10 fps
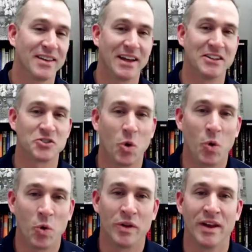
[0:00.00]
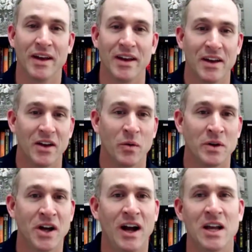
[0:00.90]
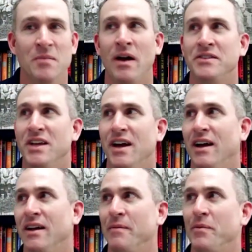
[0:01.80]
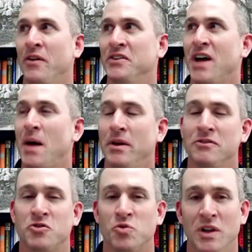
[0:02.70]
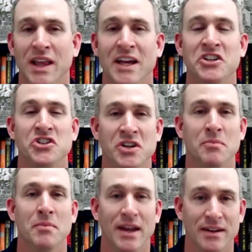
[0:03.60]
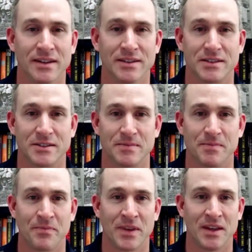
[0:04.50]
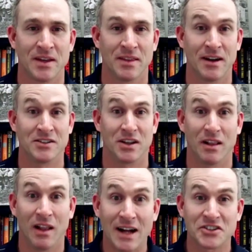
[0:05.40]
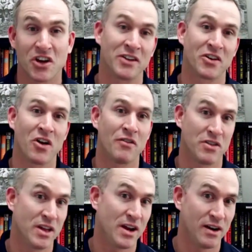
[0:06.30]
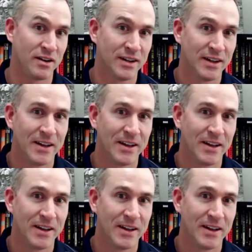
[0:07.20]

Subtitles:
That is gold. We're talking about on the topic of relationship maintenance. There's a lot to uncover there.